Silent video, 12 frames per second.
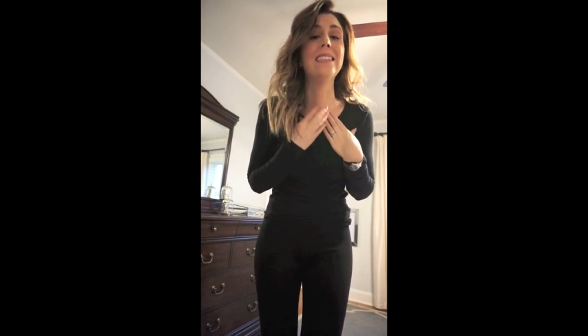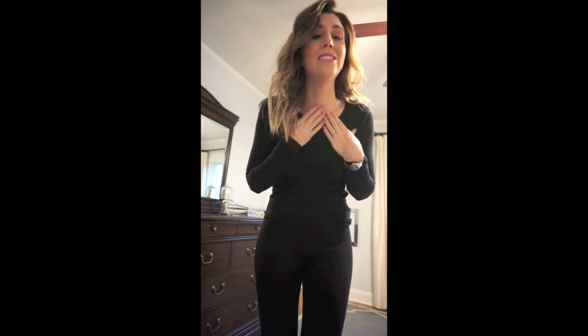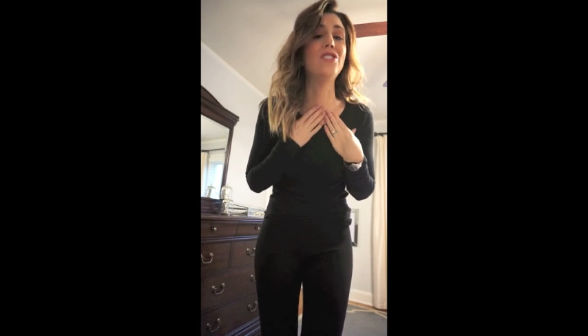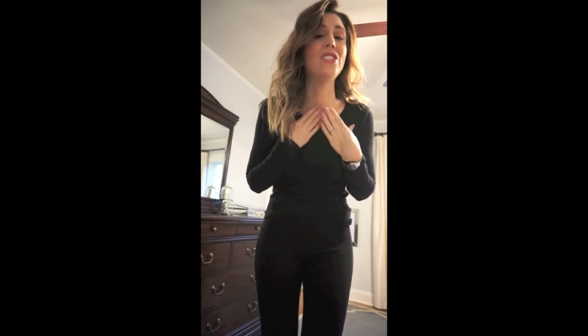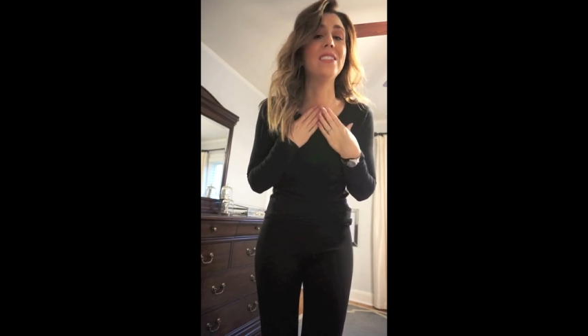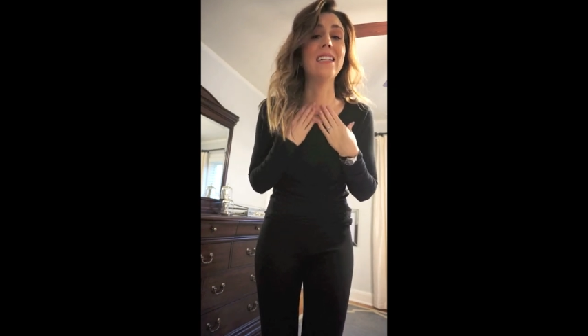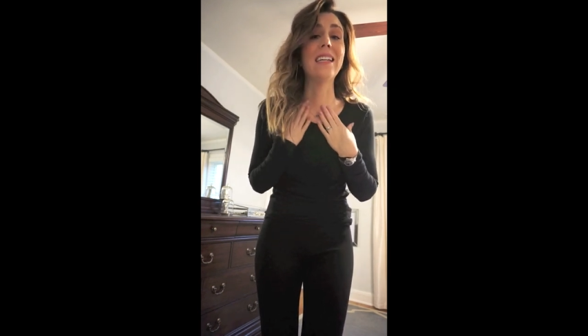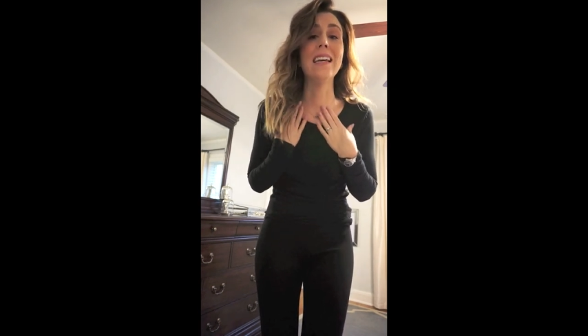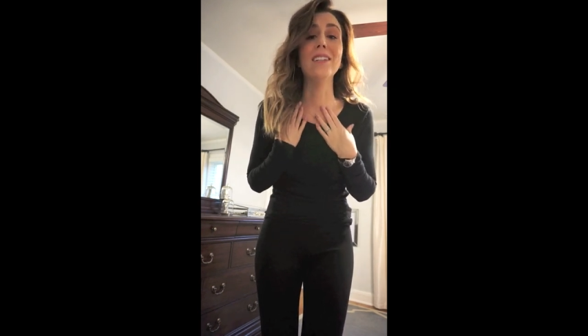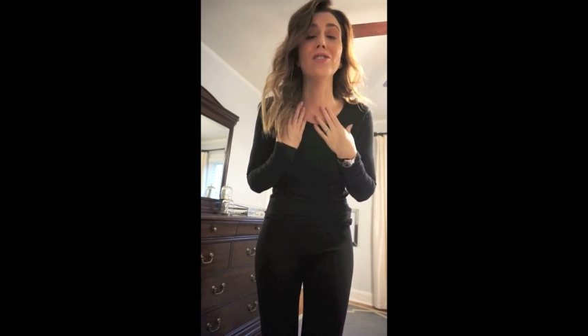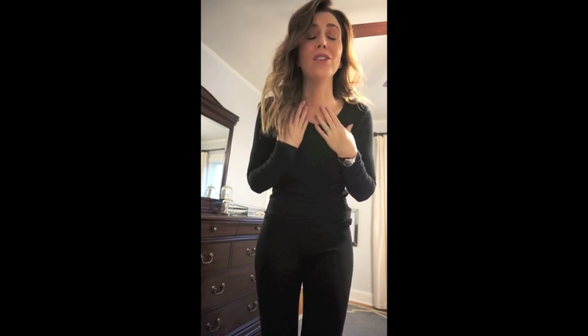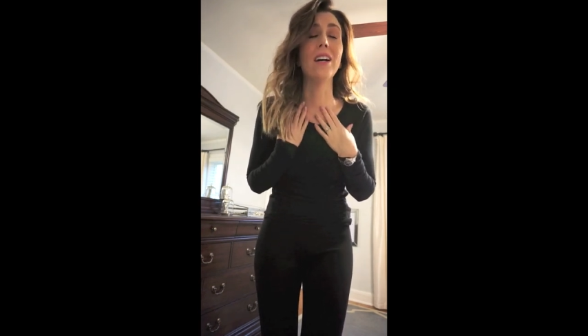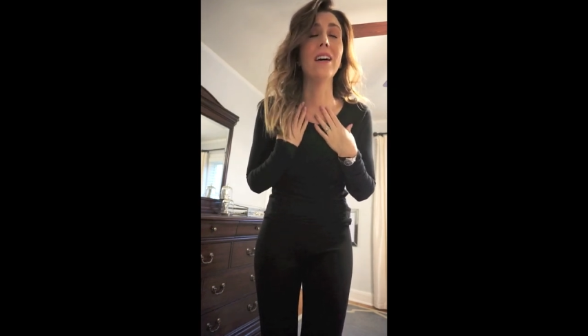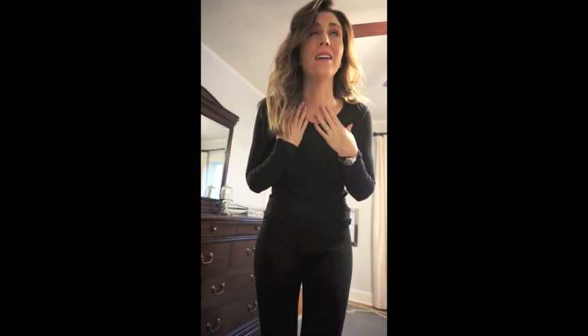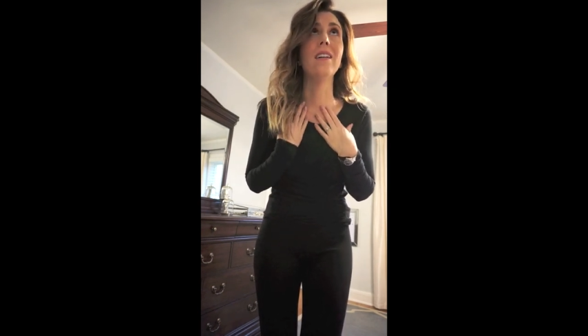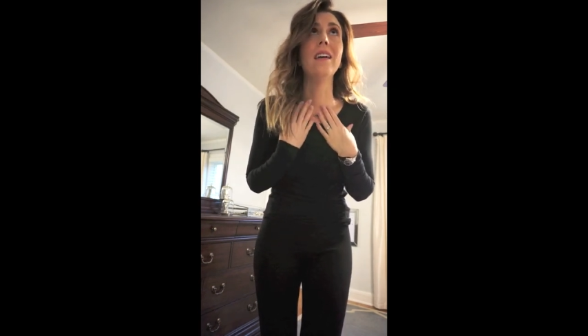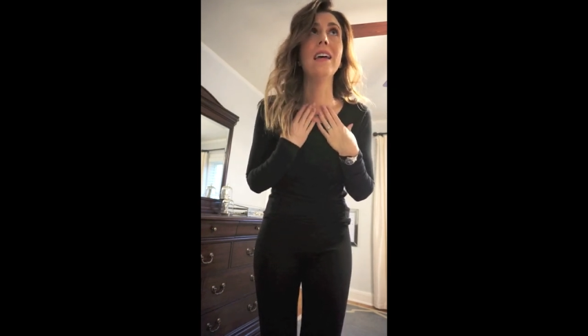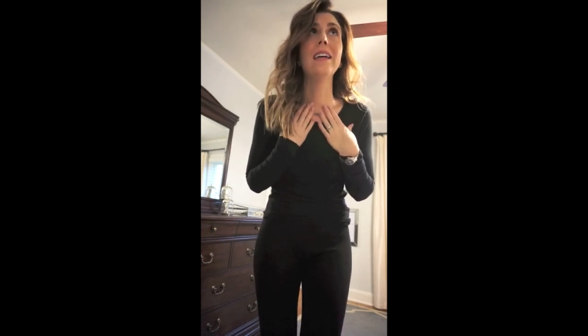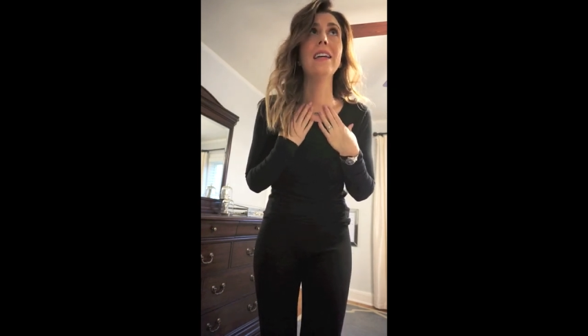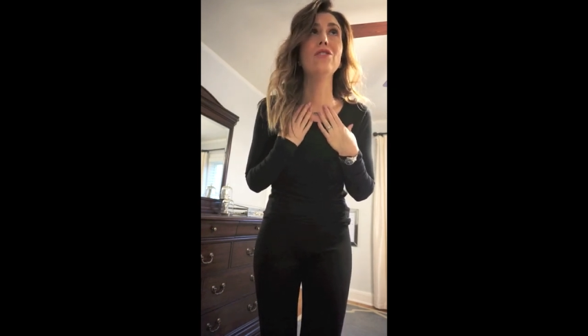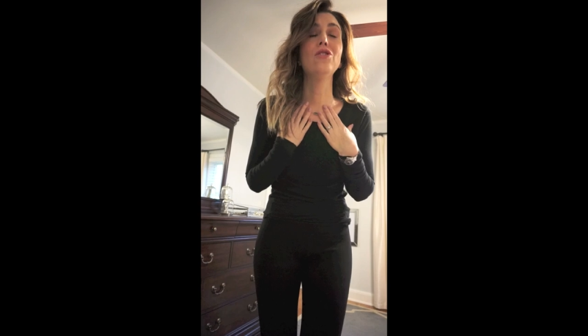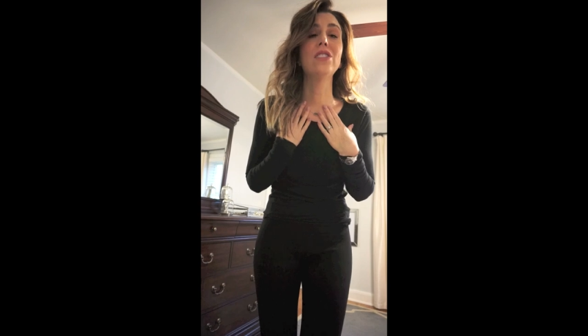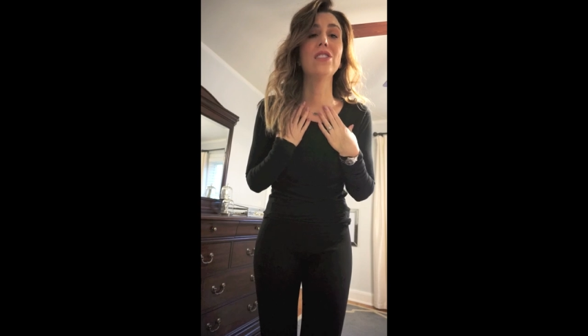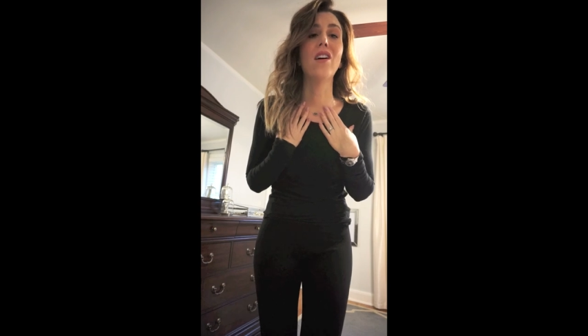This is just a Kendra,
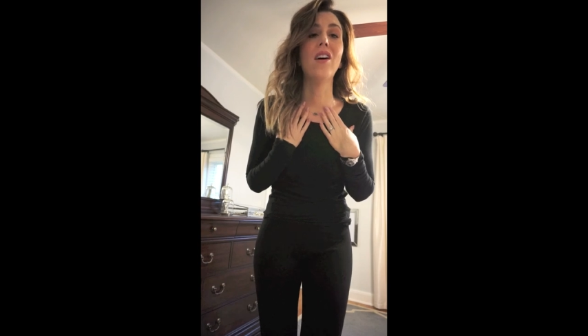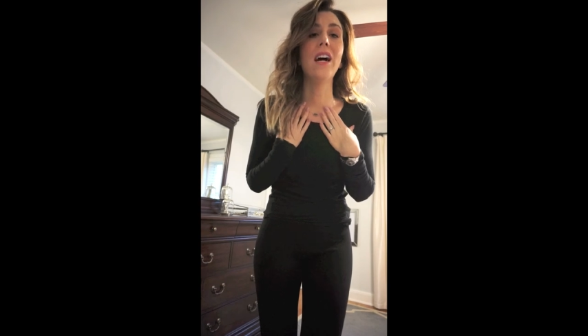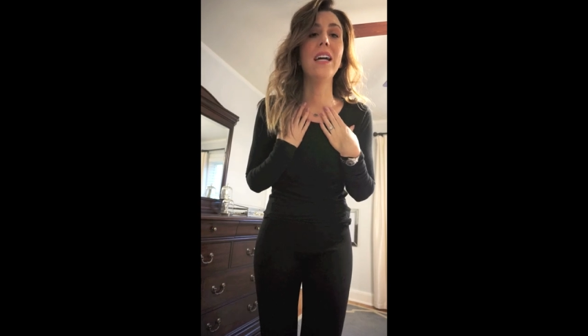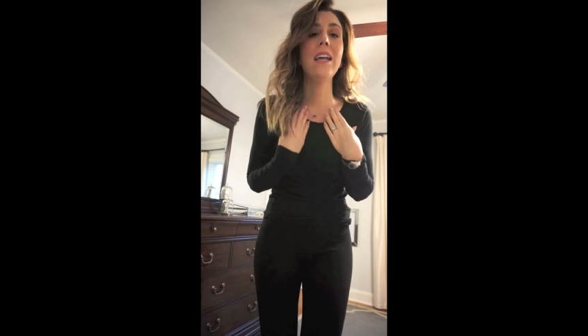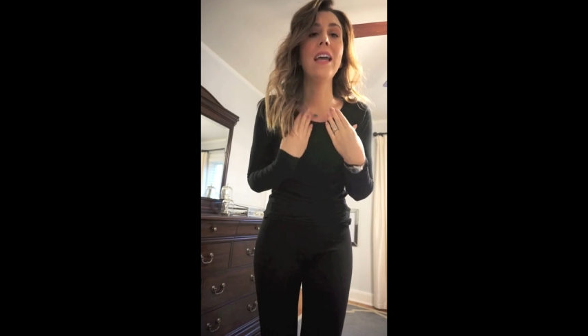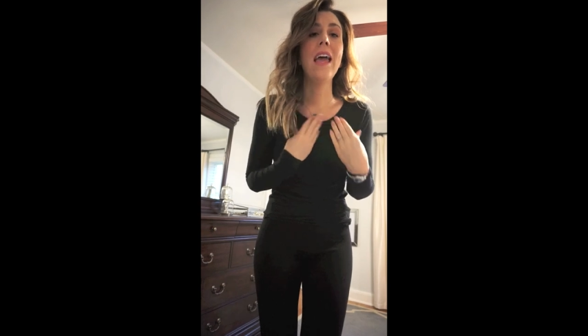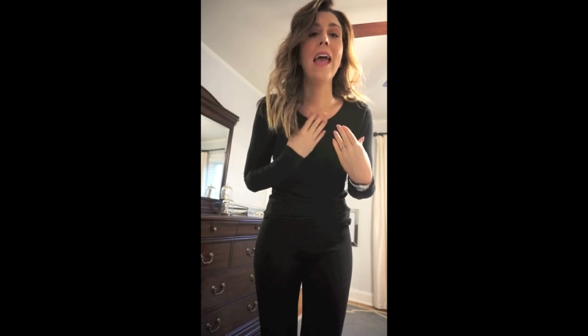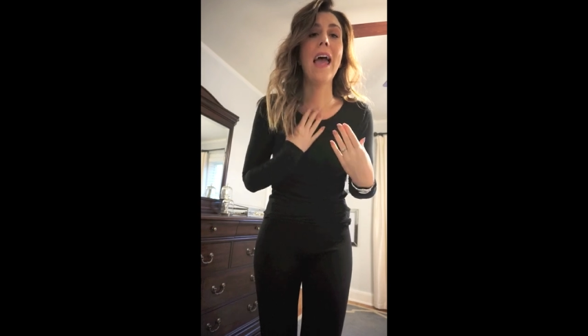Kendra Scott.